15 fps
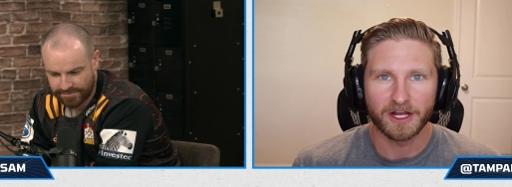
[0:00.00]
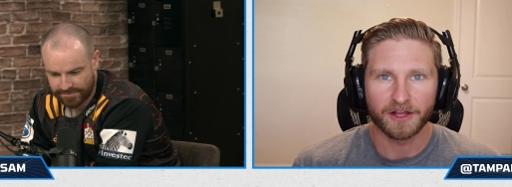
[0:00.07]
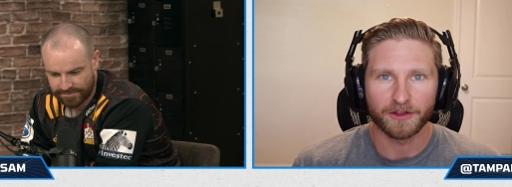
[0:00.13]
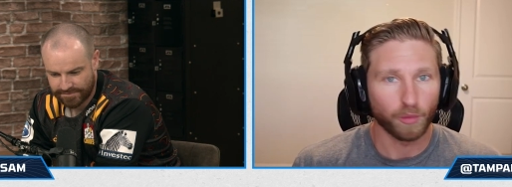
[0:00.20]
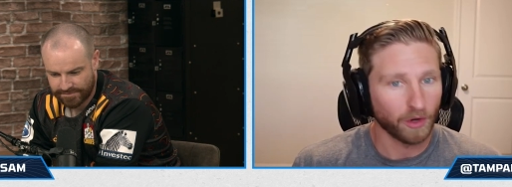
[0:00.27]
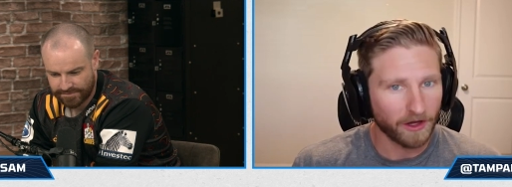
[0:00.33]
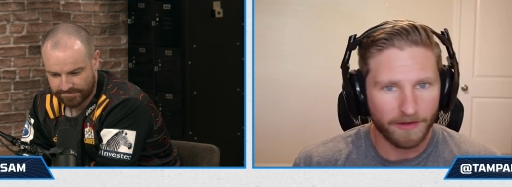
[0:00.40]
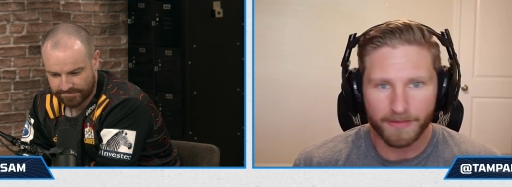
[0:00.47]

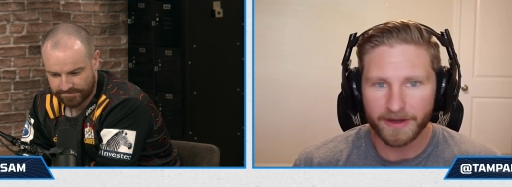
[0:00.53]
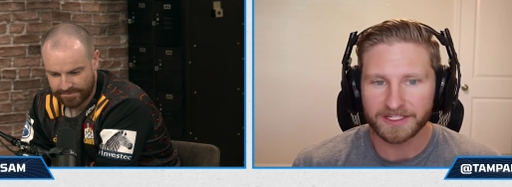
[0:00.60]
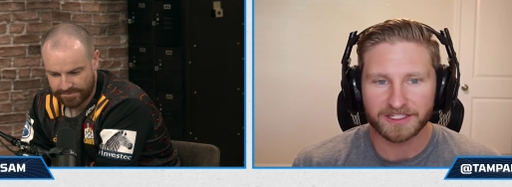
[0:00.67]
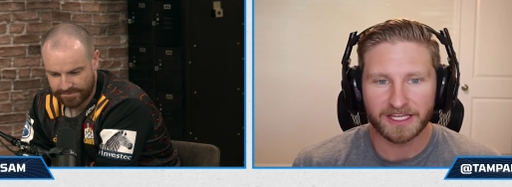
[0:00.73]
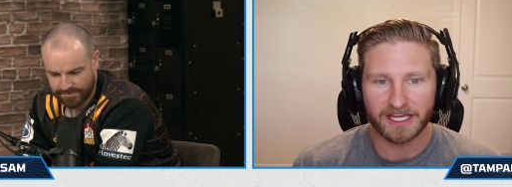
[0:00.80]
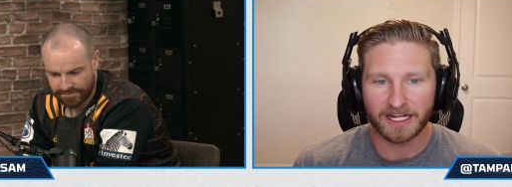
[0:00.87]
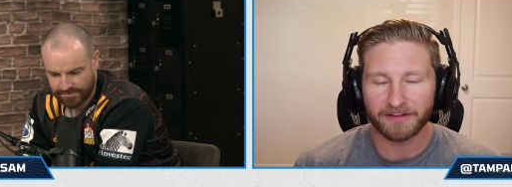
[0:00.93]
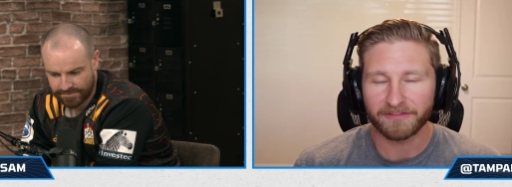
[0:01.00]
Speaker 1: They're one of the best
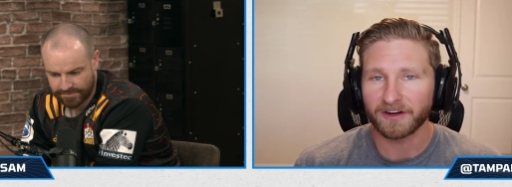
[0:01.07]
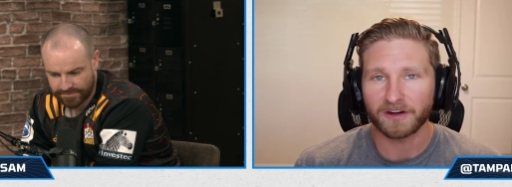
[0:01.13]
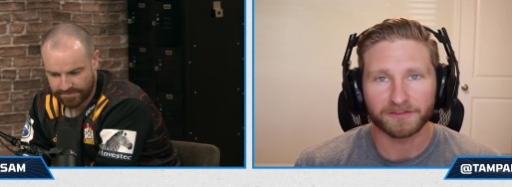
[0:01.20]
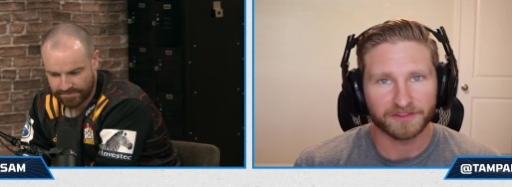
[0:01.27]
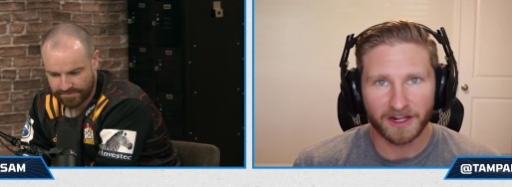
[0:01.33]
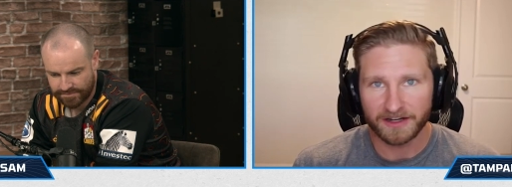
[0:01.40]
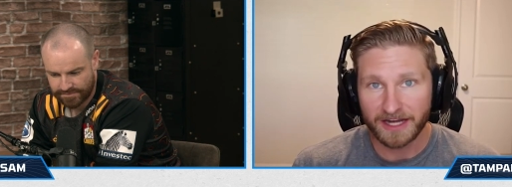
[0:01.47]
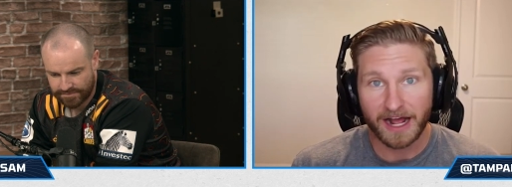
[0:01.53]
in the NFL,
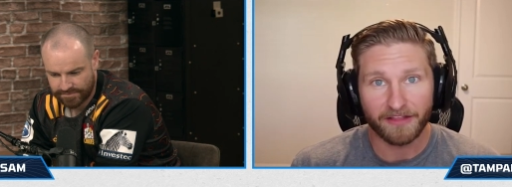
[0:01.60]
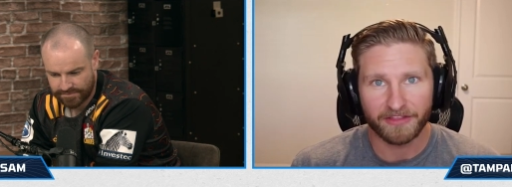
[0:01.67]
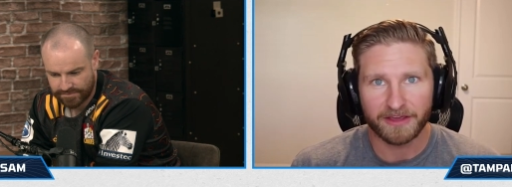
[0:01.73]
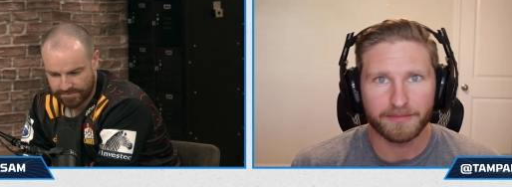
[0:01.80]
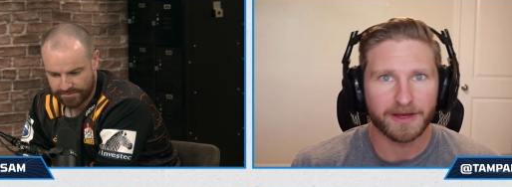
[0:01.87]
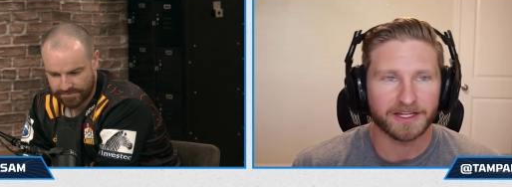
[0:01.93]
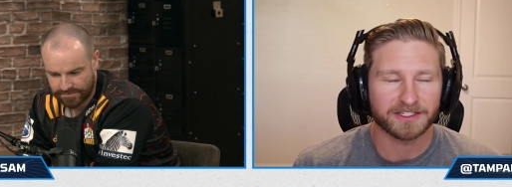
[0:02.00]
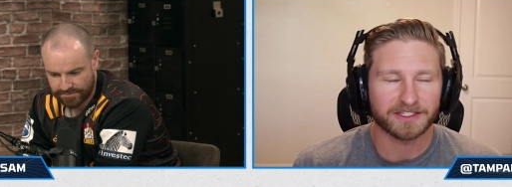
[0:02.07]
if not
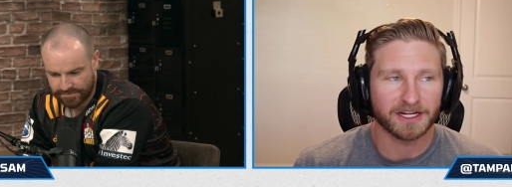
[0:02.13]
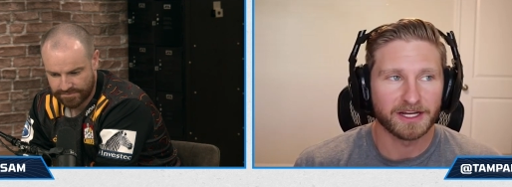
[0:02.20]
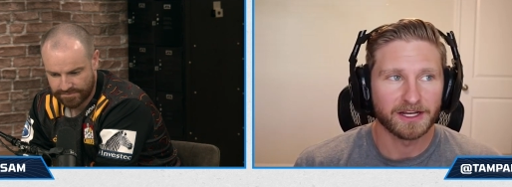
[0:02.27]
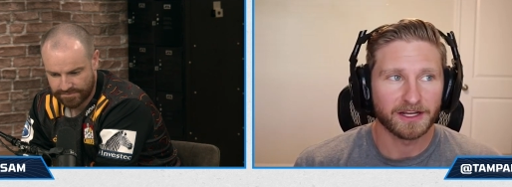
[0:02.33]
the best,